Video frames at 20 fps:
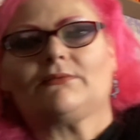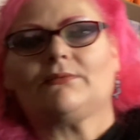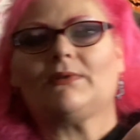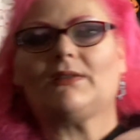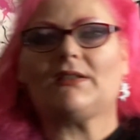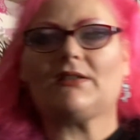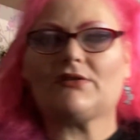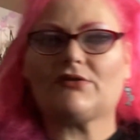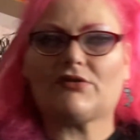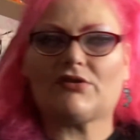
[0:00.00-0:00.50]

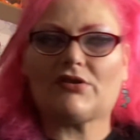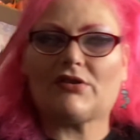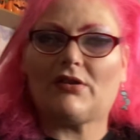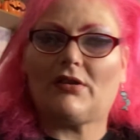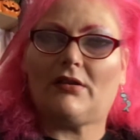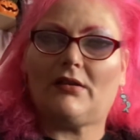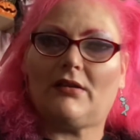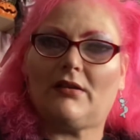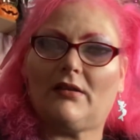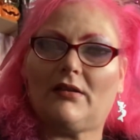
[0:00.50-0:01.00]
Witch
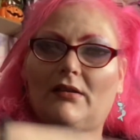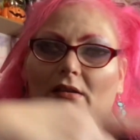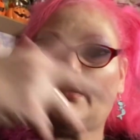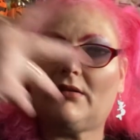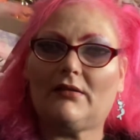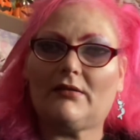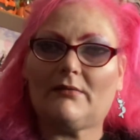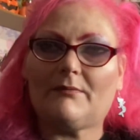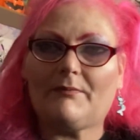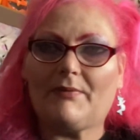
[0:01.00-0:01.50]

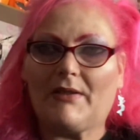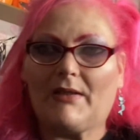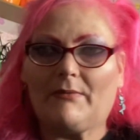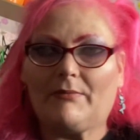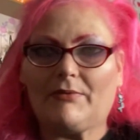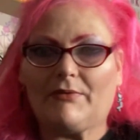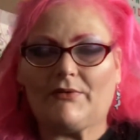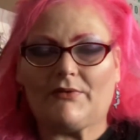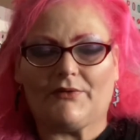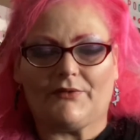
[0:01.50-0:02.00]
and Pink
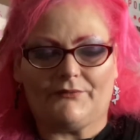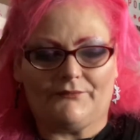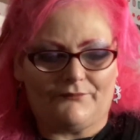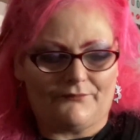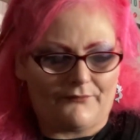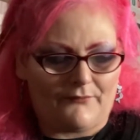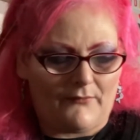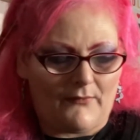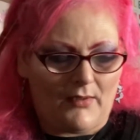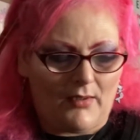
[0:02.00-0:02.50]
Poodle.
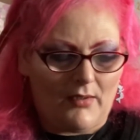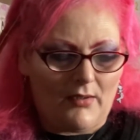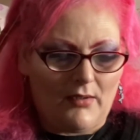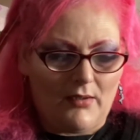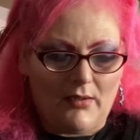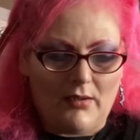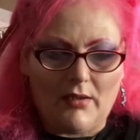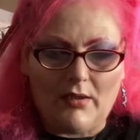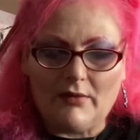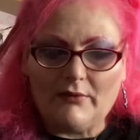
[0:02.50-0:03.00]

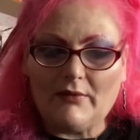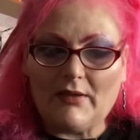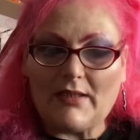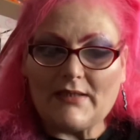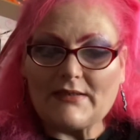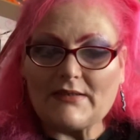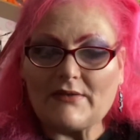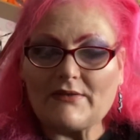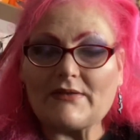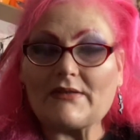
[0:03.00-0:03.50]
Right,
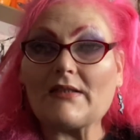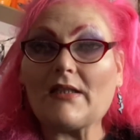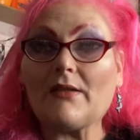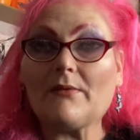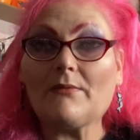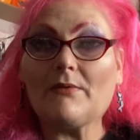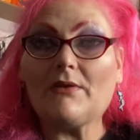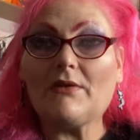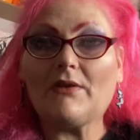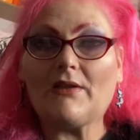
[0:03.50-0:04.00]
so today
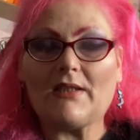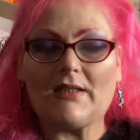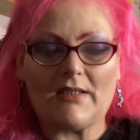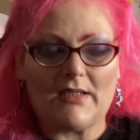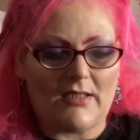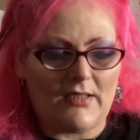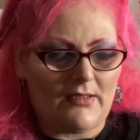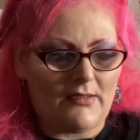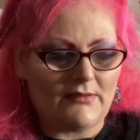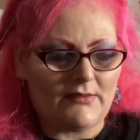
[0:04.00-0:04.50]
we're looking
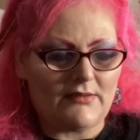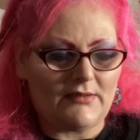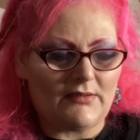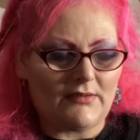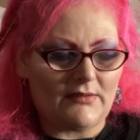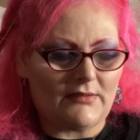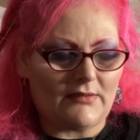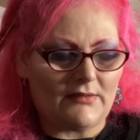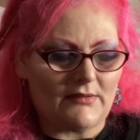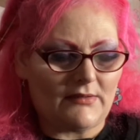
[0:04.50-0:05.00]
at
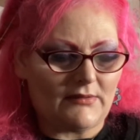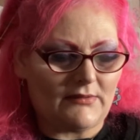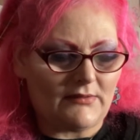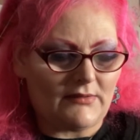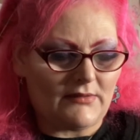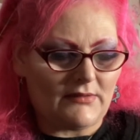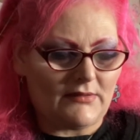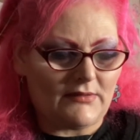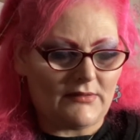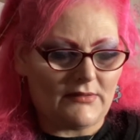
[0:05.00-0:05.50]

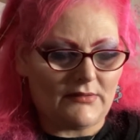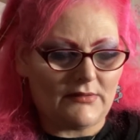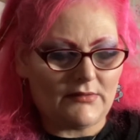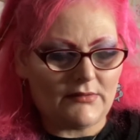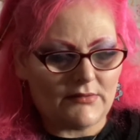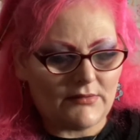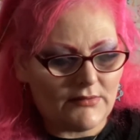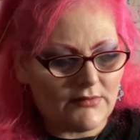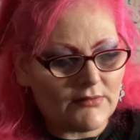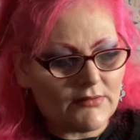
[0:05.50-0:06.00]

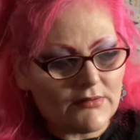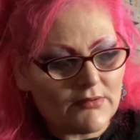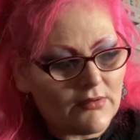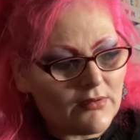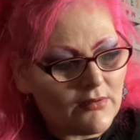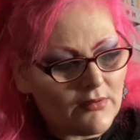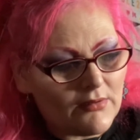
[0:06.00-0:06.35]
Birchbox.